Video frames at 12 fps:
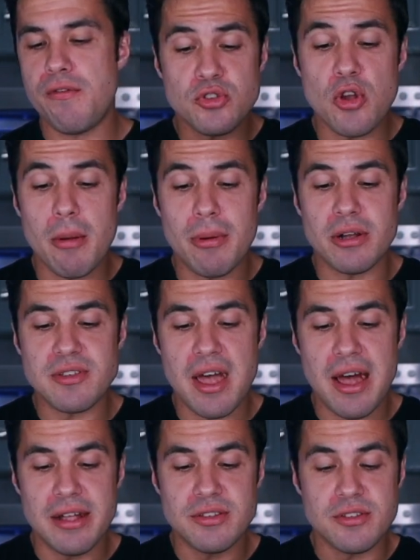Starbucks
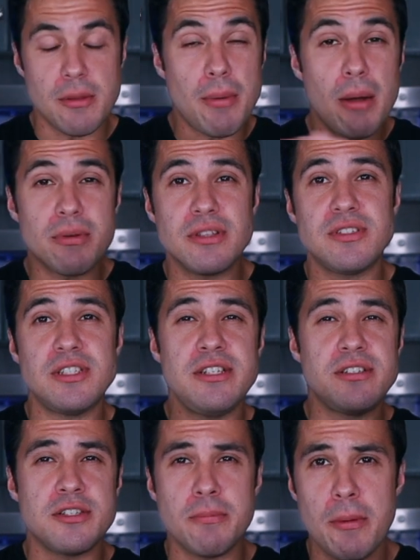adds the pumpkin
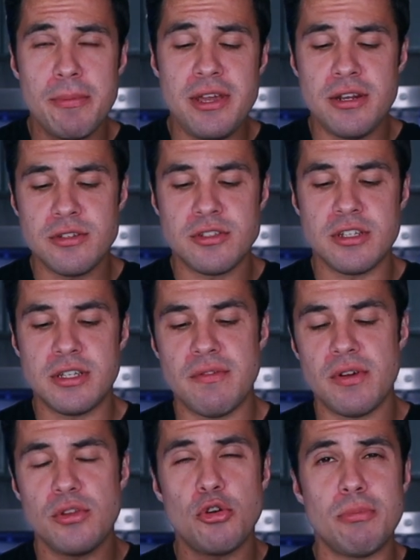seeds, the pepitas to give
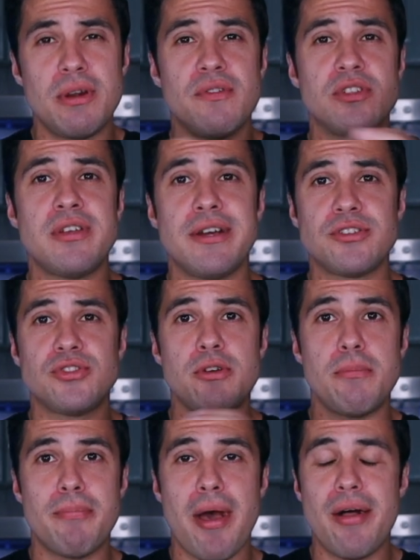it a little bit of a texture
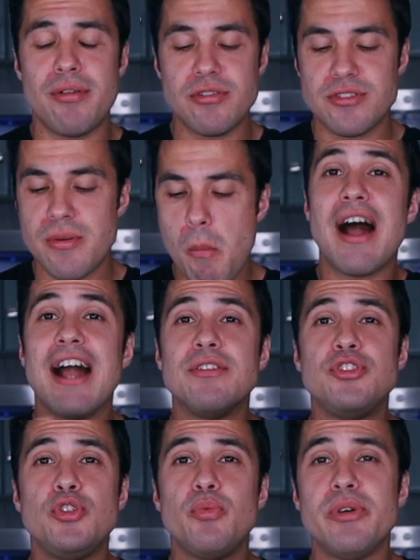and balance. I
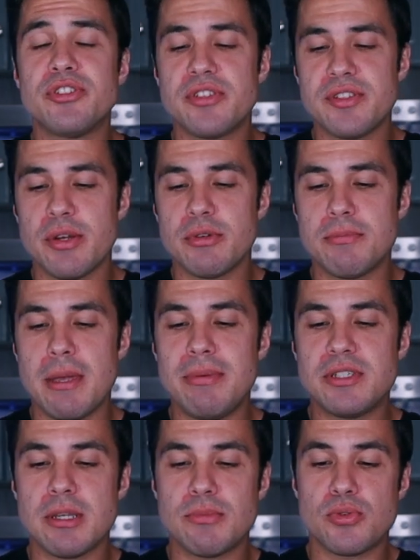do wish that there was maybe
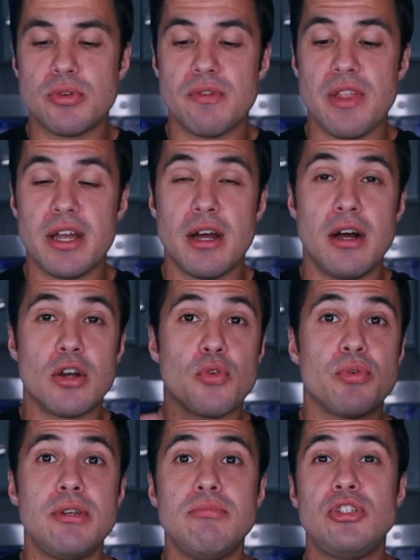some sort of like a
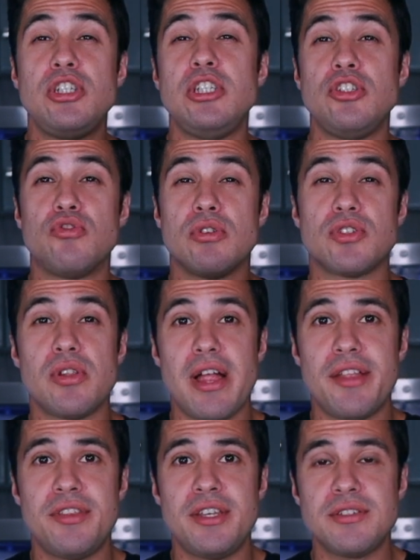cream cheese drizzle
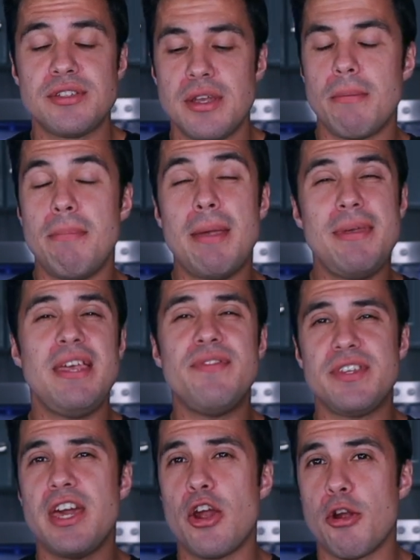on this. Maybe
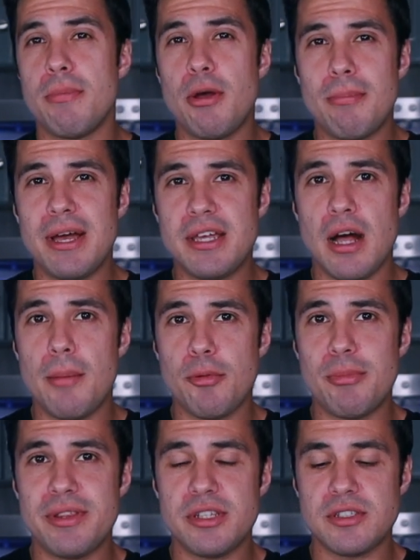even caramel might
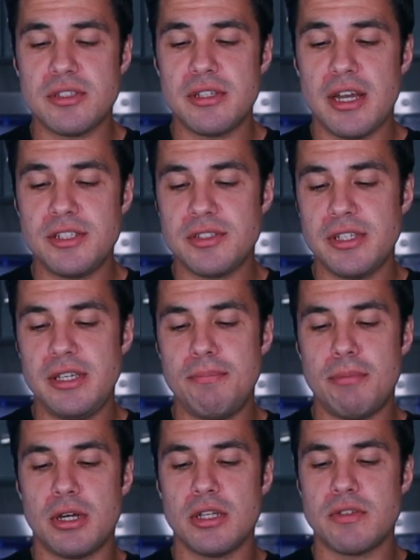complement this nicely
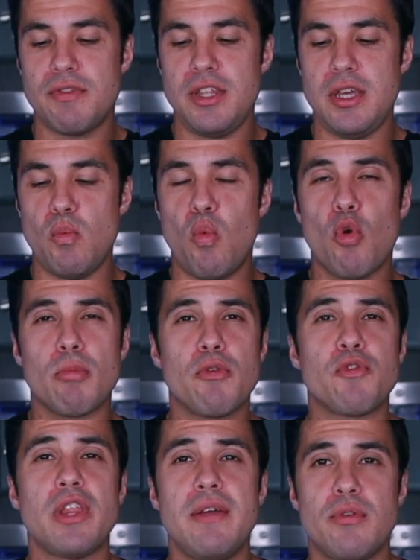because of the warmer
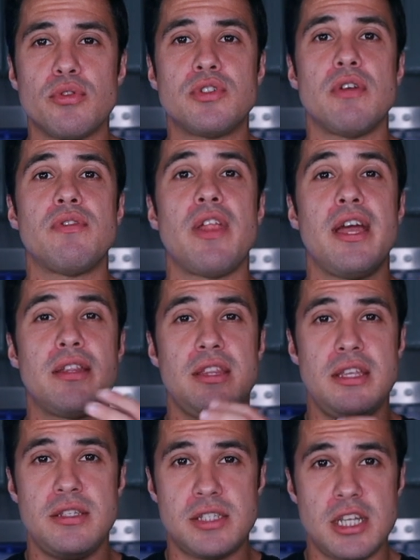flavors of like
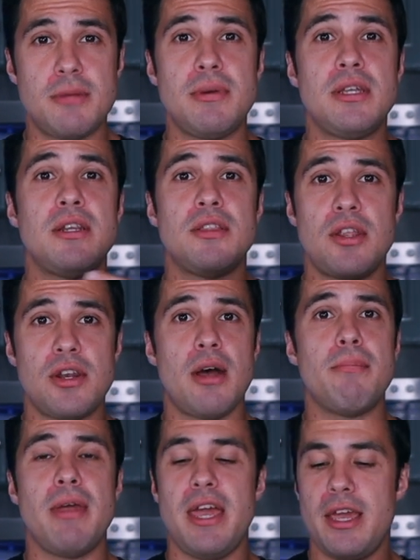the cinnamon and the
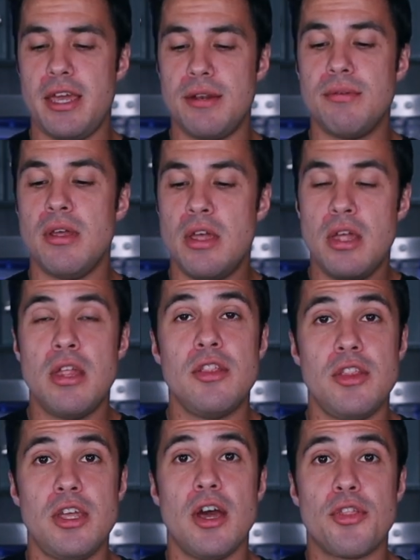nutmeg and
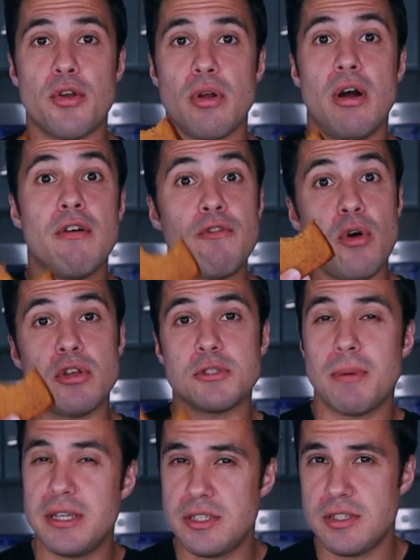the other fall
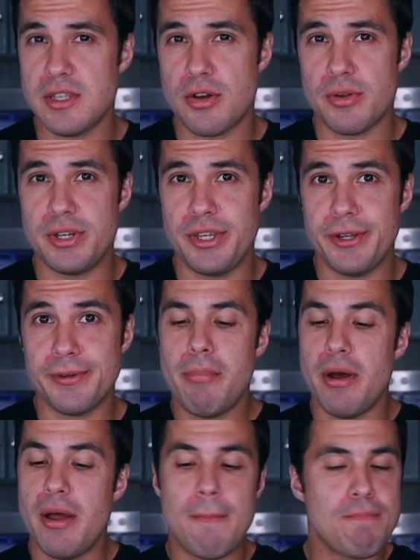spices that are in here.
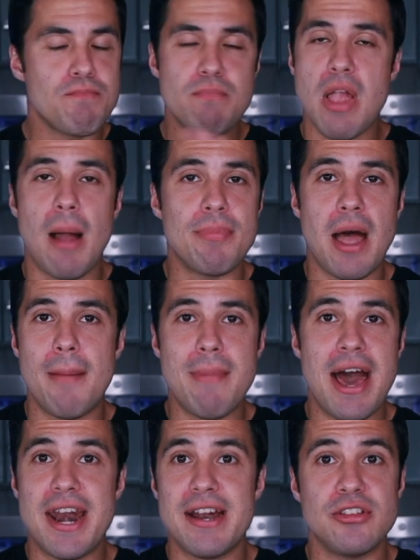But I'm not
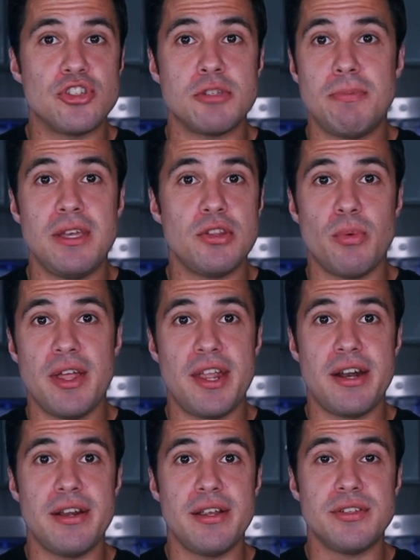mad at it just being the way that
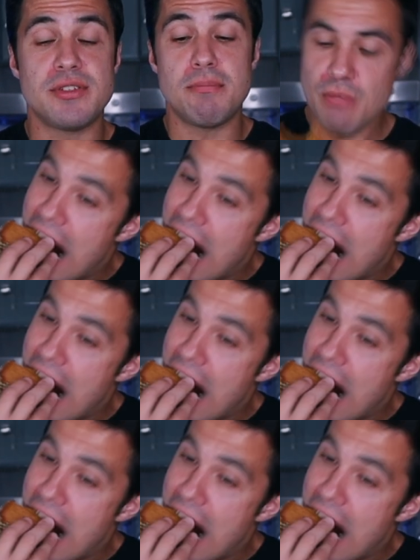it is.